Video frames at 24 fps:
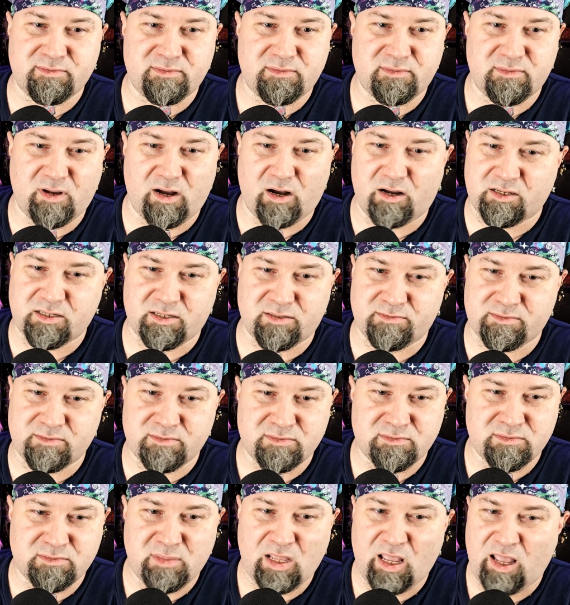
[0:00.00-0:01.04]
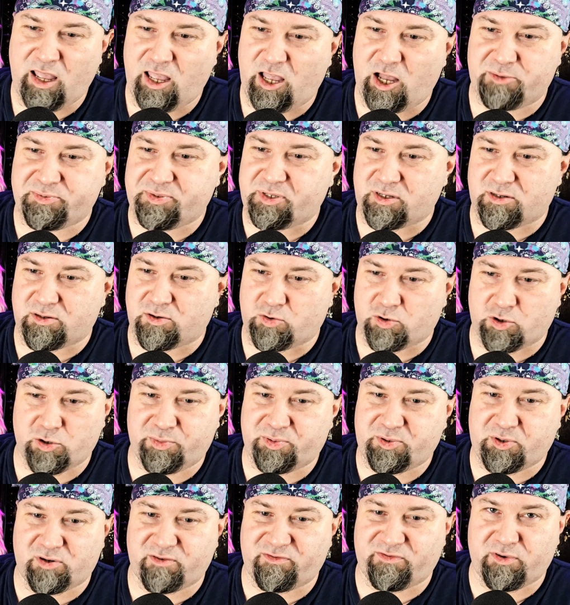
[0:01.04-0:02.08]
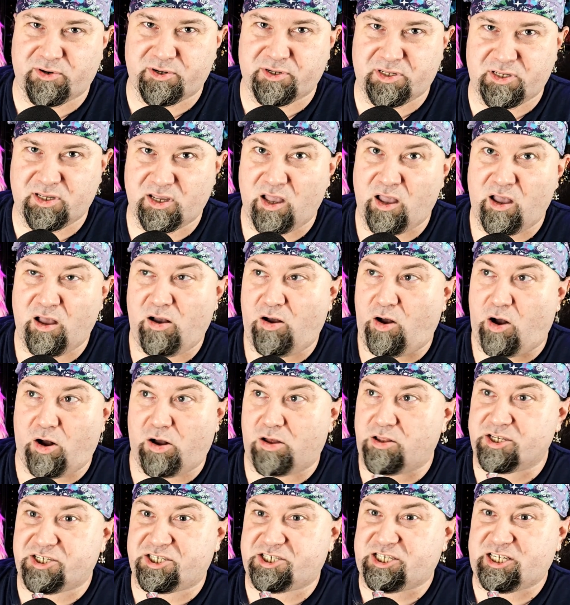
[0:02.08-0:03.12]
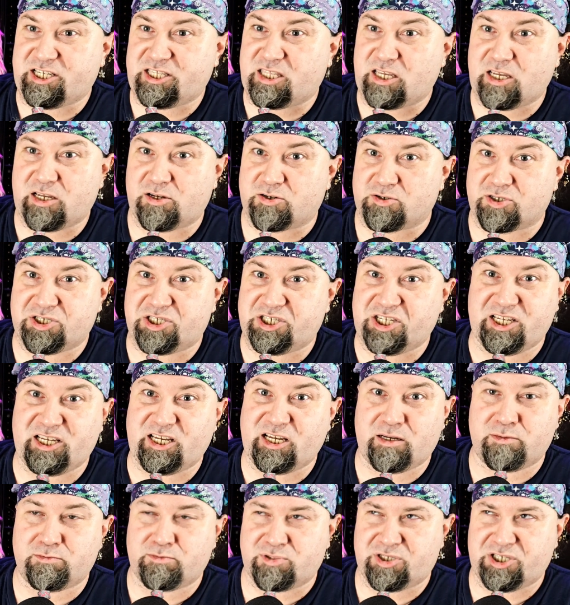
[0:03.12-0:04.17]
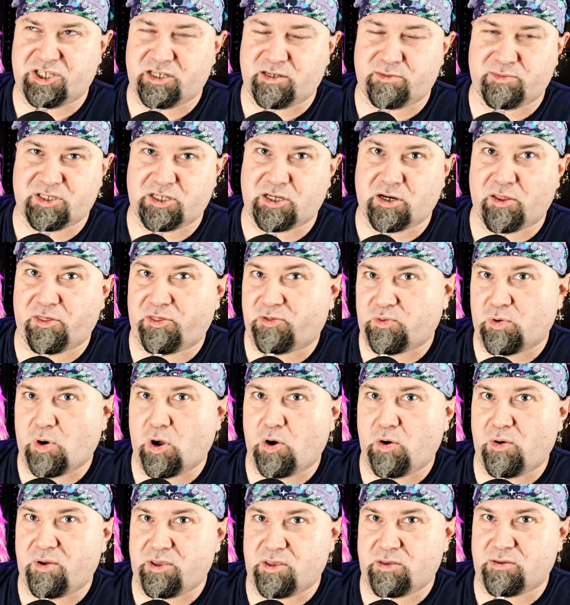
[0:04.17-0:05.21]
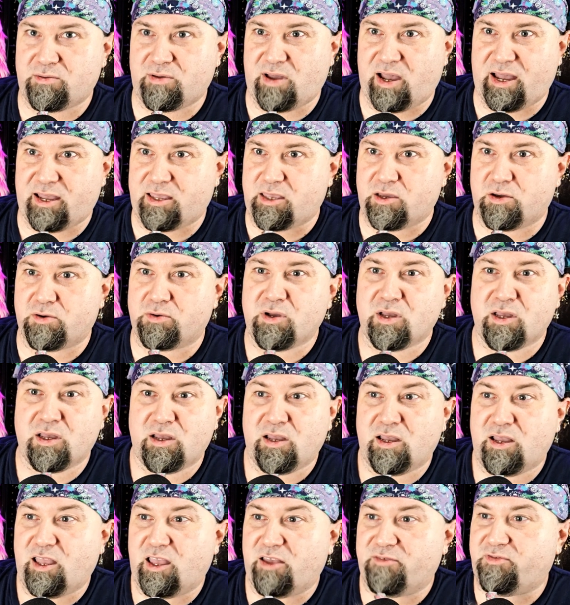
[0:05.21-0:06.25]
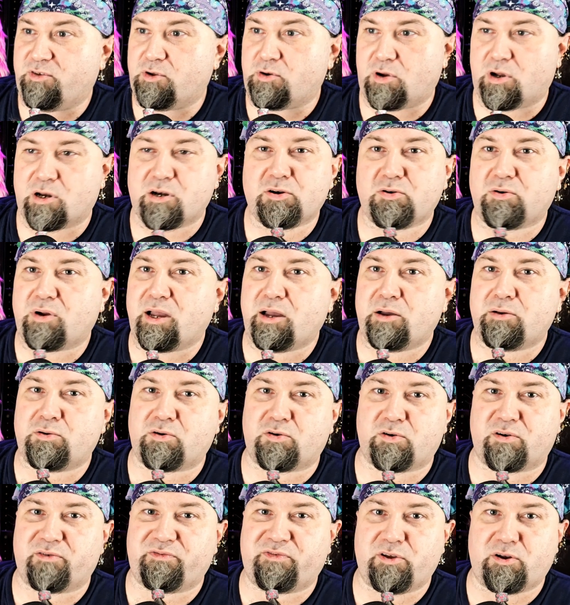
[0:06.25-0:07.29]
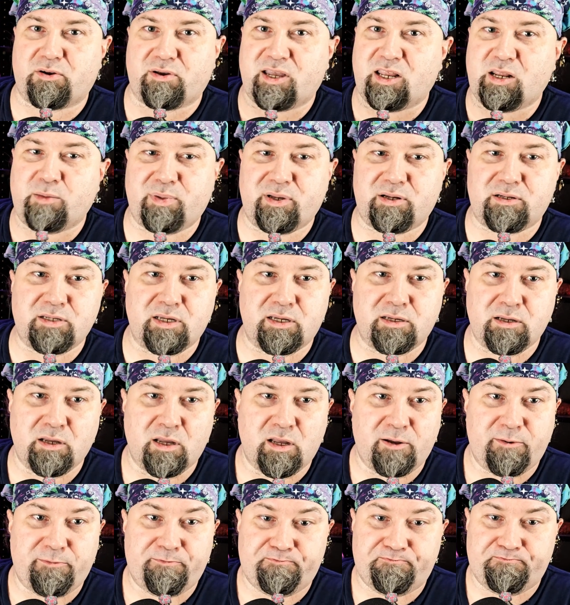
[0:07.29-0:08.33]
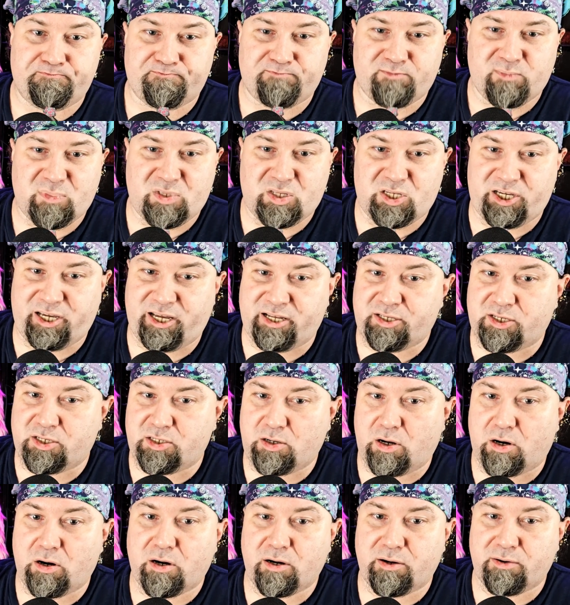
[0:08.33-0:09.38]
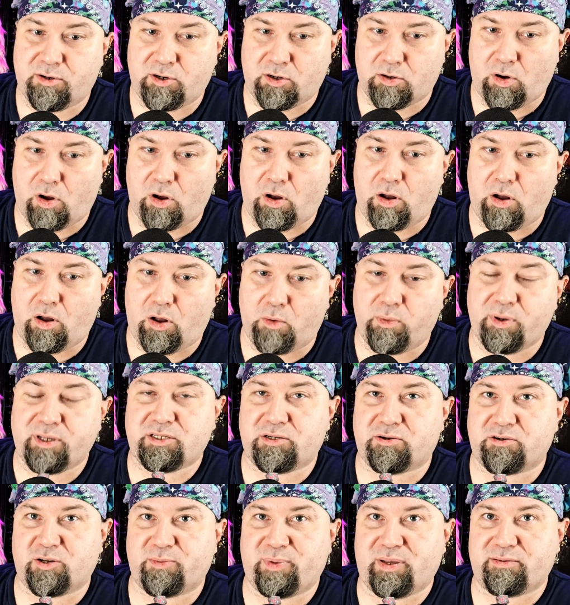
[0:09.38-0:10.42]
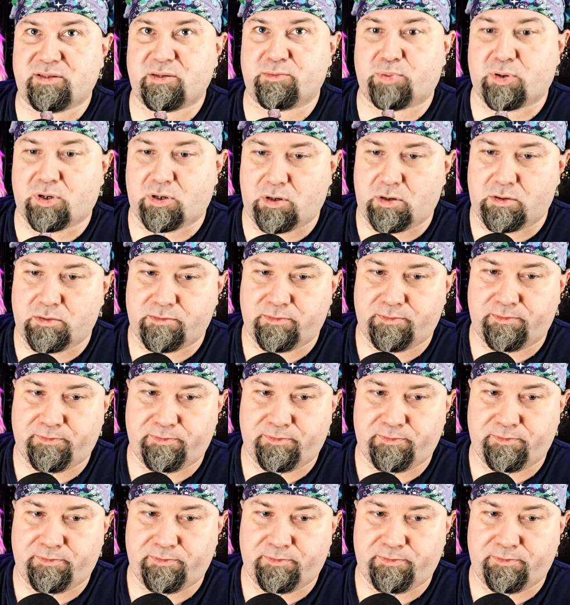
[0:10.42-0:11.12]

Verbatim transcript: Awesome. Helps your group traverse all the shit that your D M, G M is going to throw at you. If you're underground or if you're in a building, chances are you're always going to be able to burrow.